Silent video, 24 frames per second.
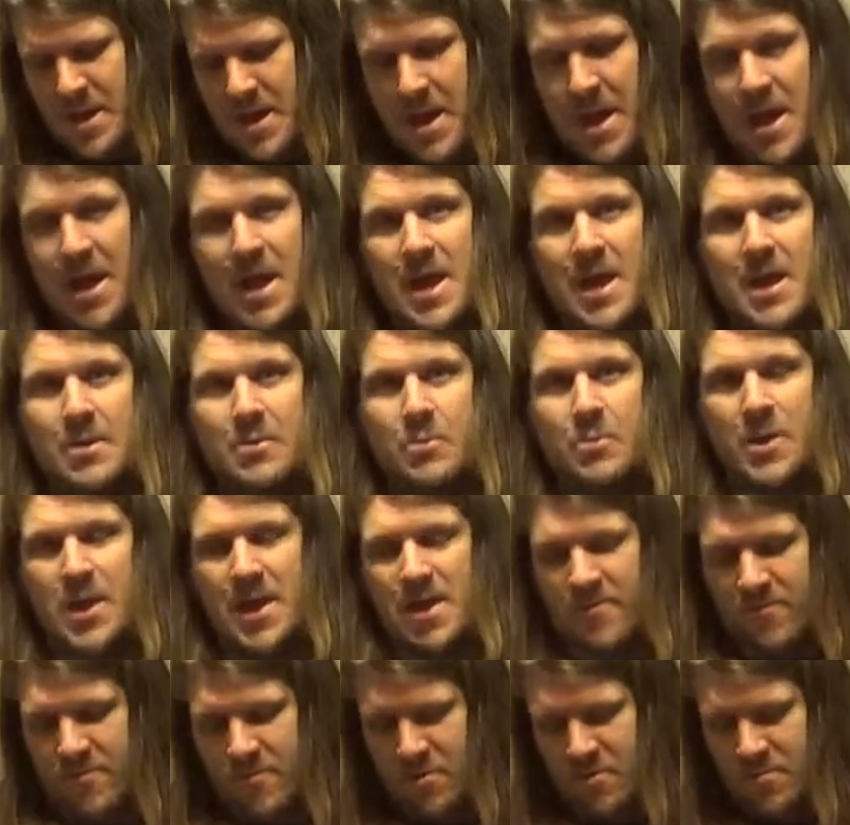hey, we
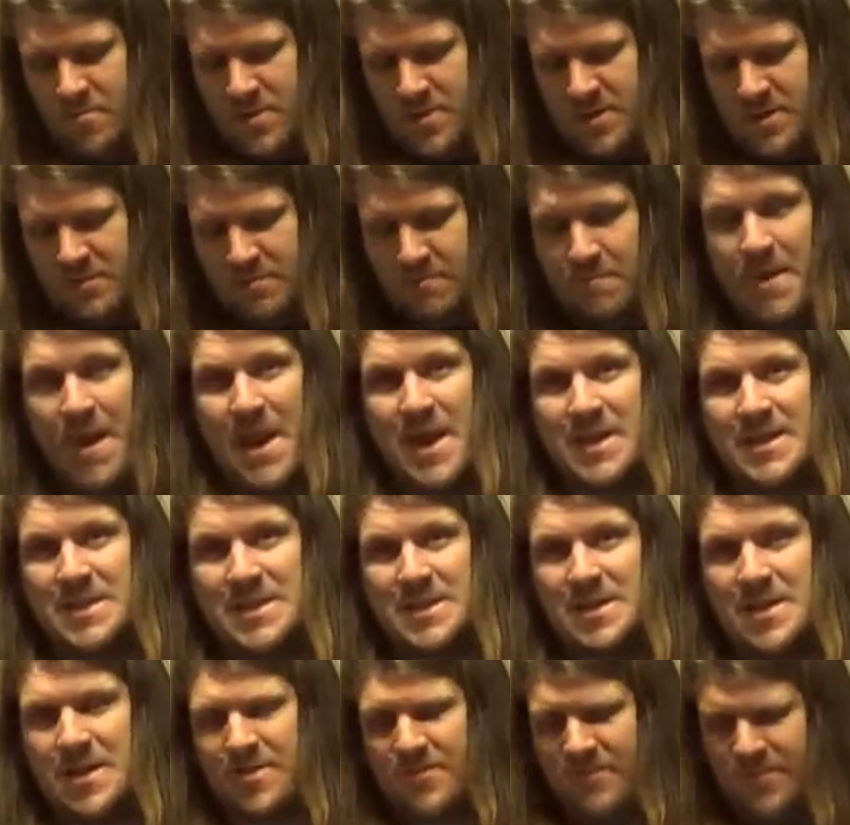have a whole bunch of back
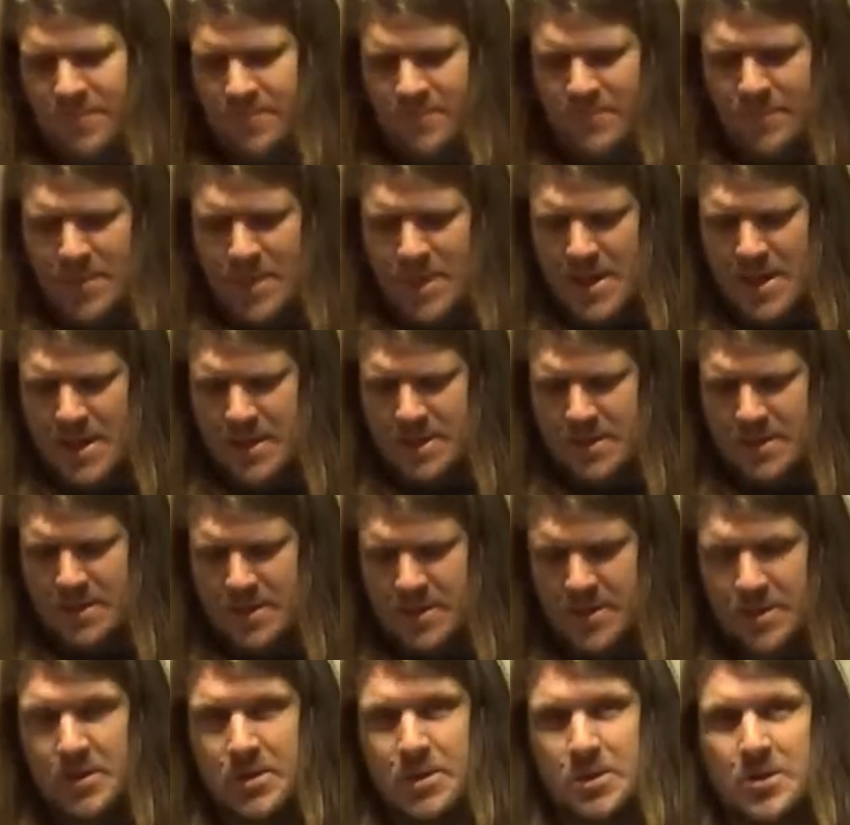stuff,
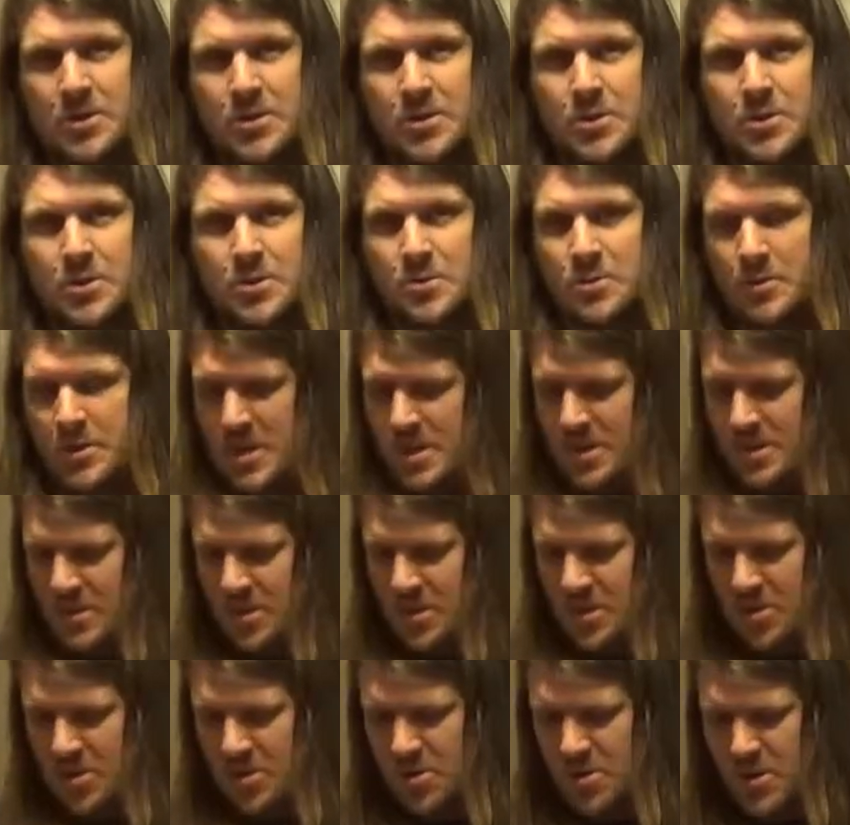so let's
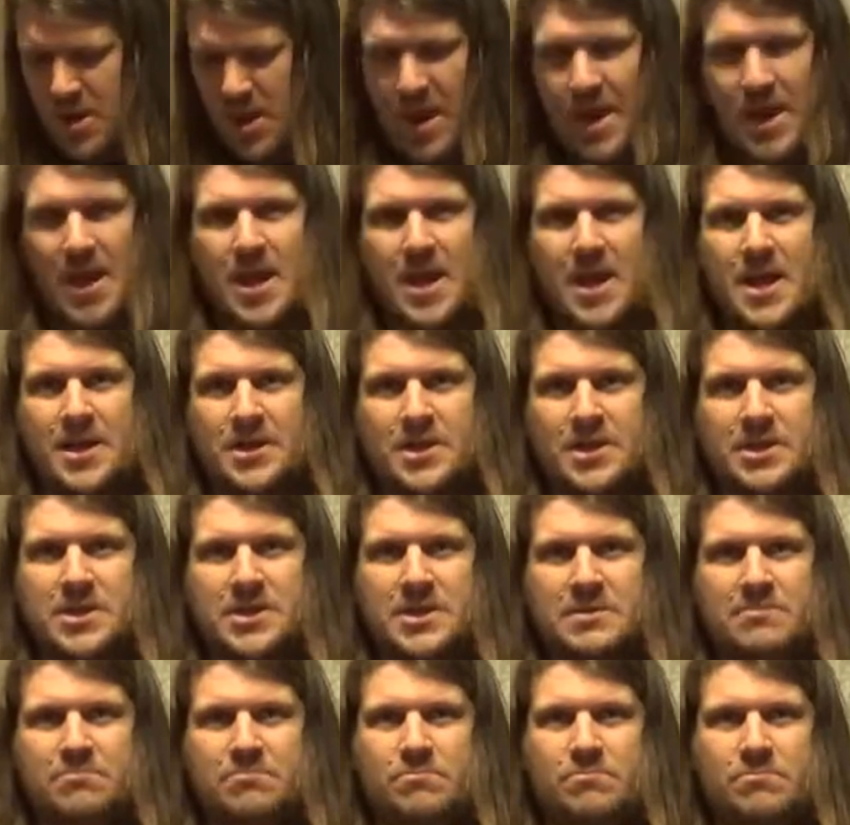go and
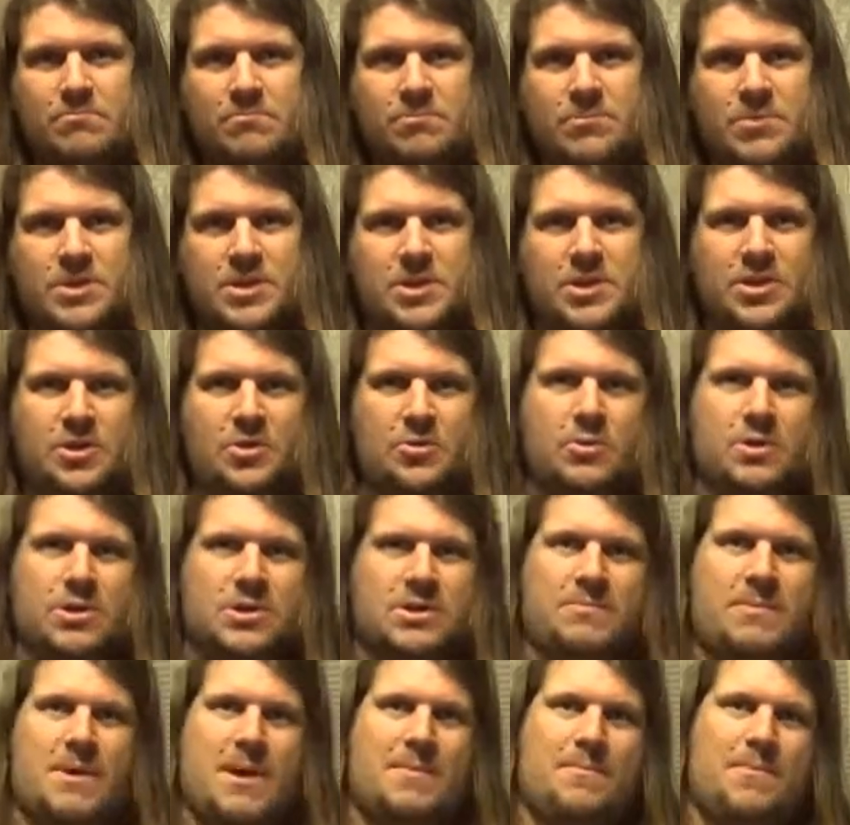just see who wants to
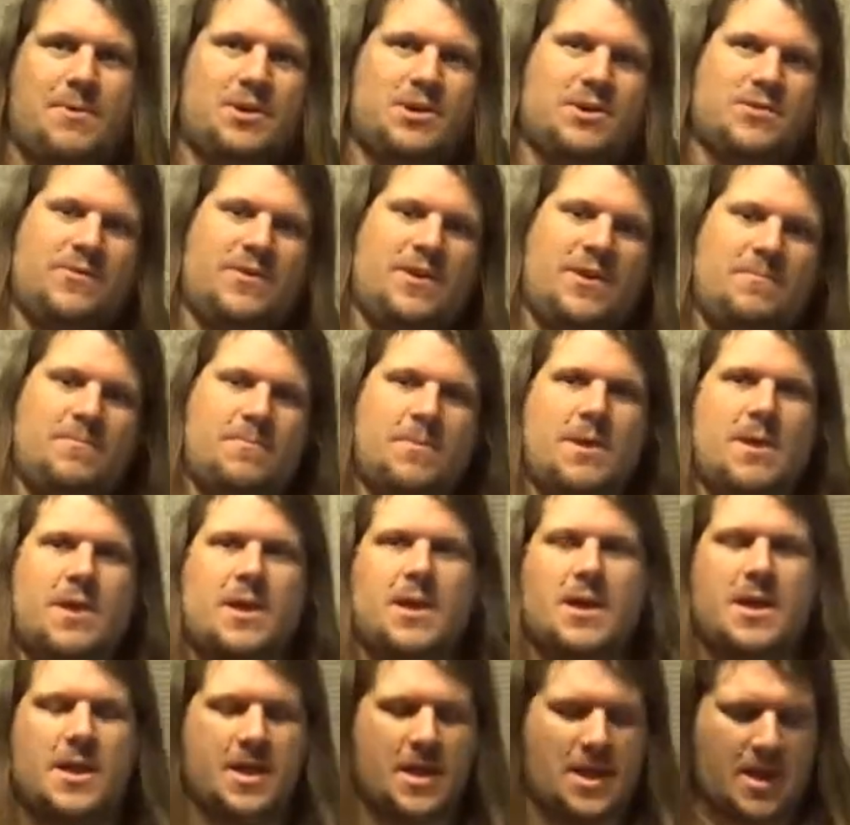buy a bunch of it
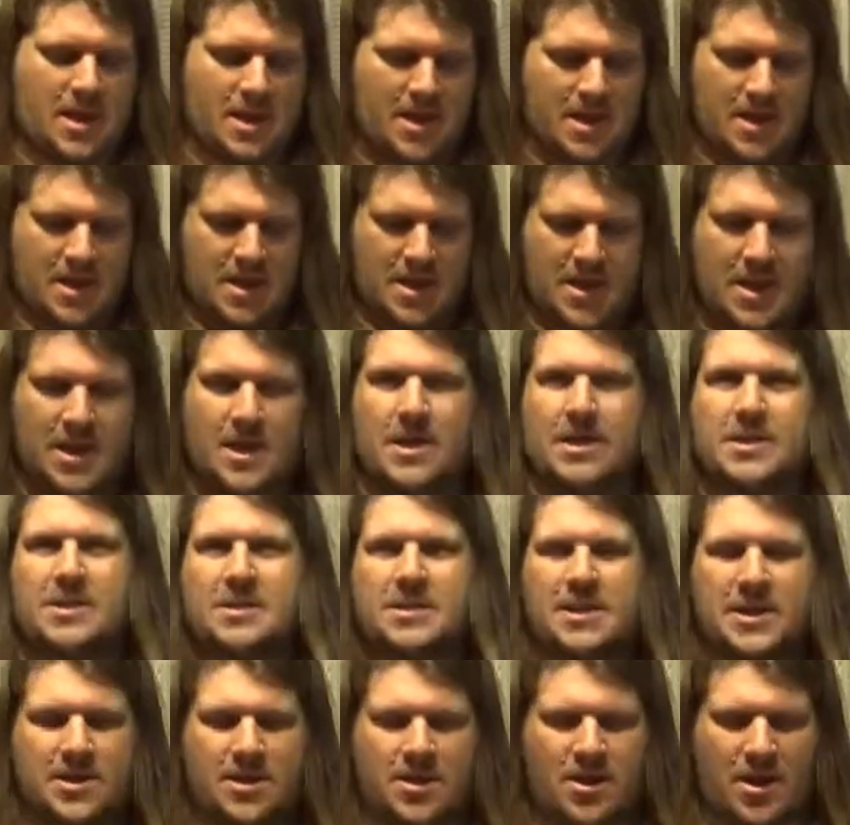and
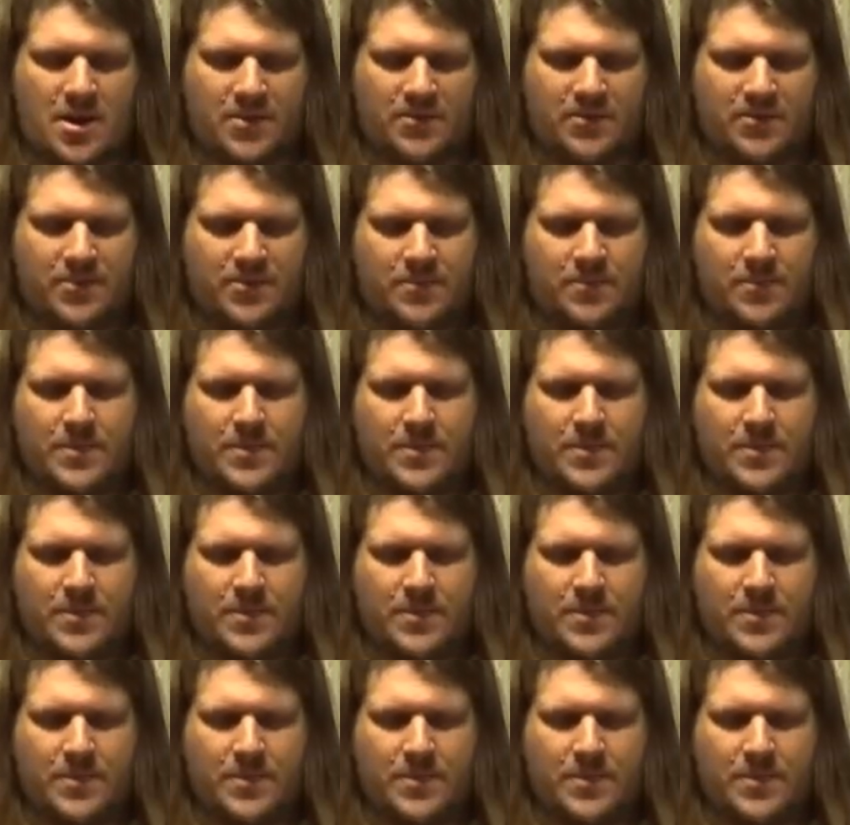send it off.